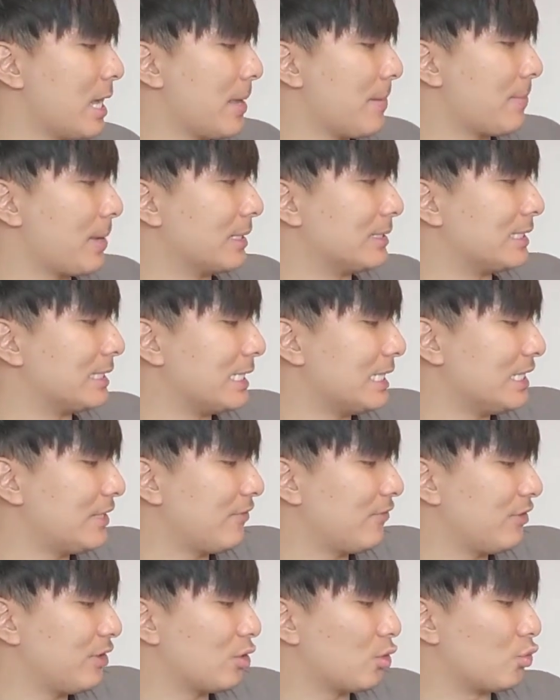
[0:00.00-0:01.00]
because these
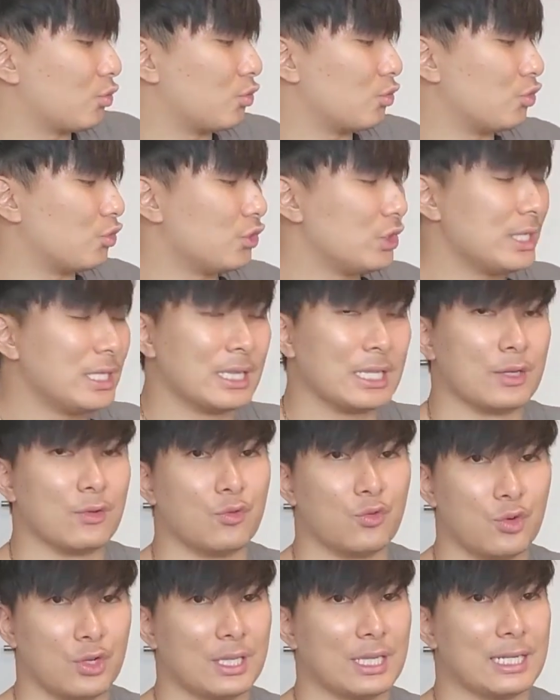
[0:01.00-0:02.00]
feel really,
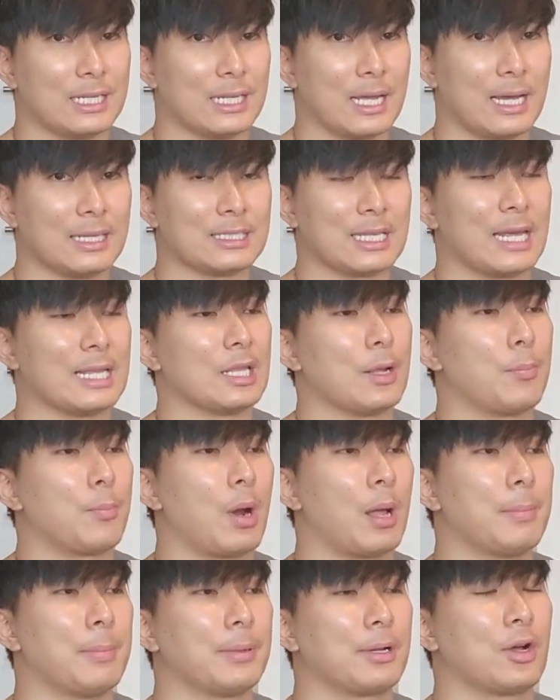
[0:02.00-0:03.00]
really nice and they're
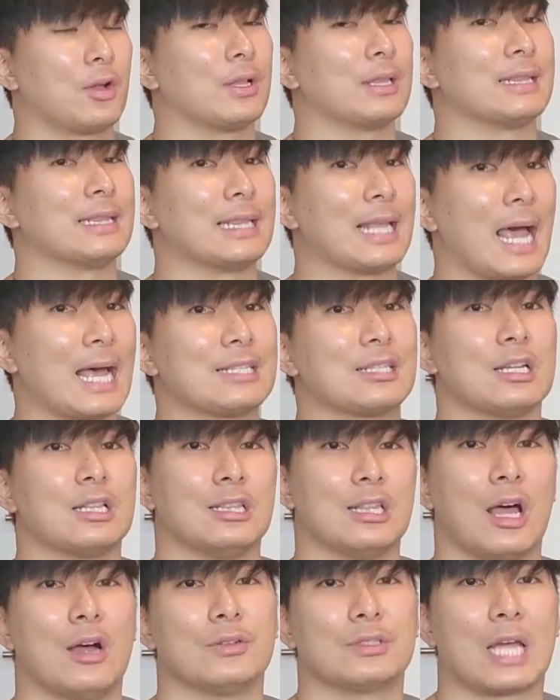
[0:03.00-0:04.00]
probably gonna last a
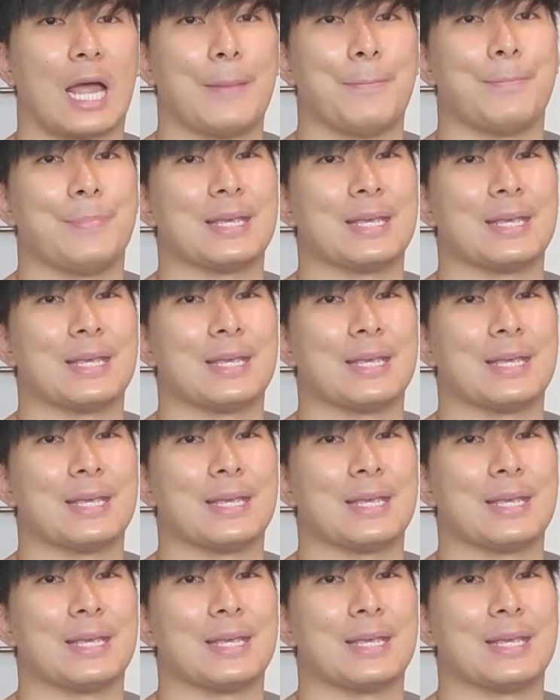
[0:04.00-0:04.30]
long time